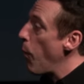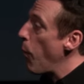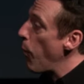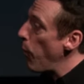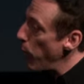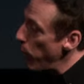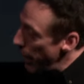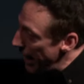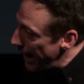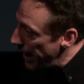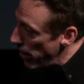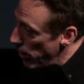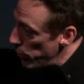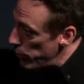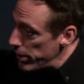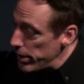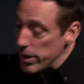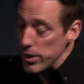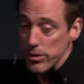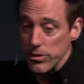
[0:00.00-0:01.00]
Wow.
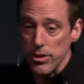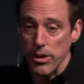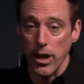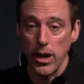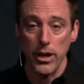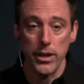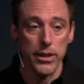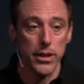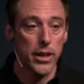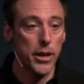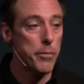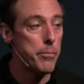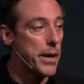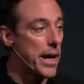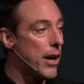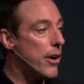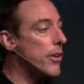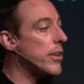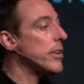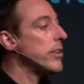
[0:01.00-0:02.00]
Talk
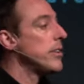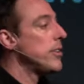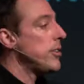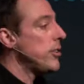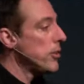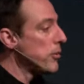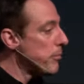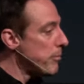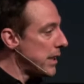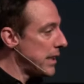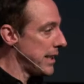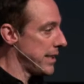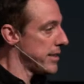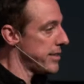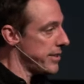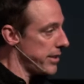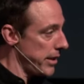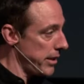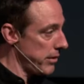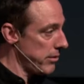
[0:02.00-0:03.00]
about
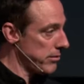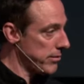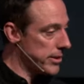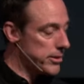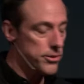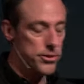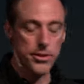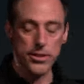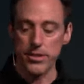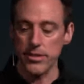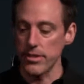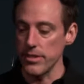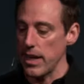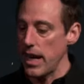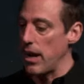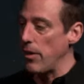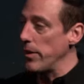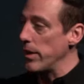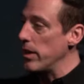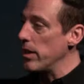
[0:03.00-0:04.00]
humility. So, this is
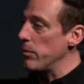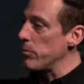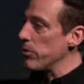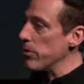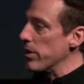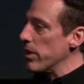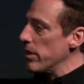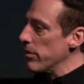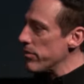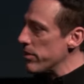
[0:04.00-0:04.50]
how he comes. It gives